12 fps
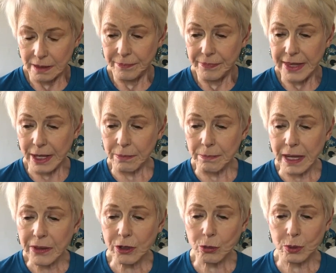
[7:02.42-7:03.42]
Their
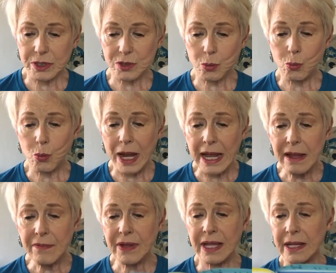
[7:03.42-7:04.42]
mother was
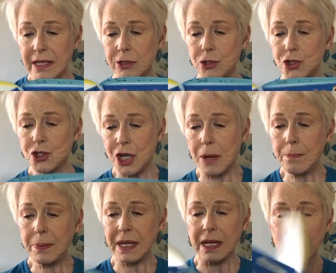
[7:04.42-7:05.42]
waving and
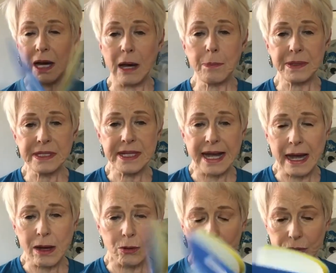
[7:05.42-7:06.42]
jumping up and
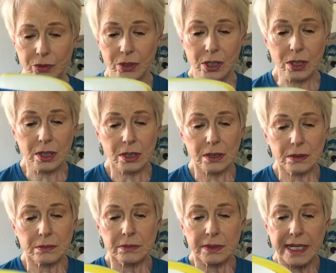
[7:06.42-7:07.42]
down.
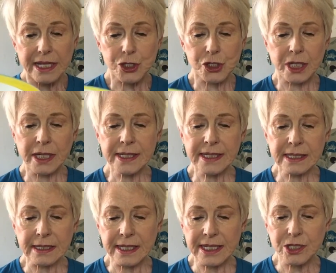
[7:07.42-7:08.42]
She
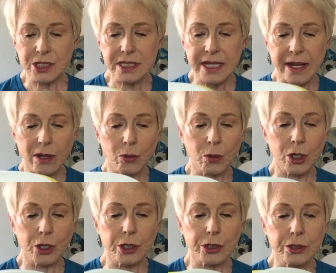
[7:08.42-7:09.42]
didn't need to say a
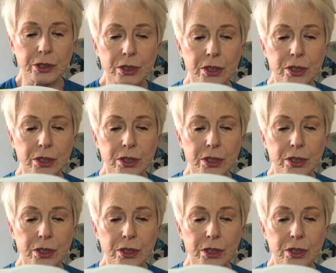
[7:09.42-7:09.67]
word.